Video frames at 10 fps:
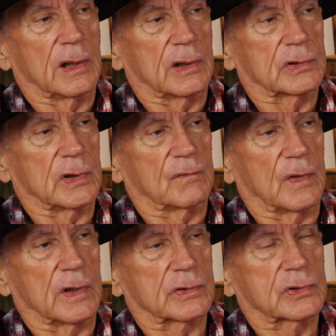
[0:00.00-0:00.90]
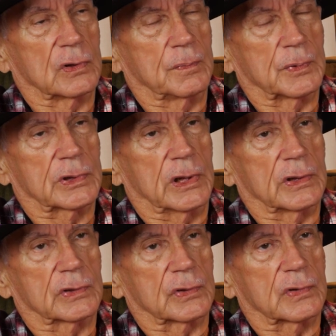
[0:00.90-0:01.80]
she was very
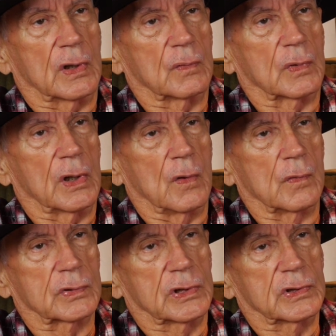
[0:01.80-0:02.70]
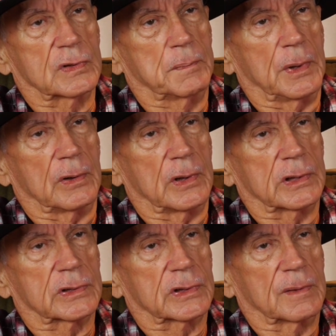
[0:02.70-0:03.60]
superstitious on ghosts and
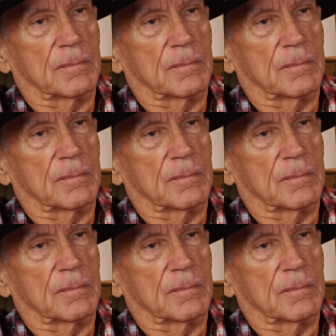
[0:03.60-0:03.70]
spirits.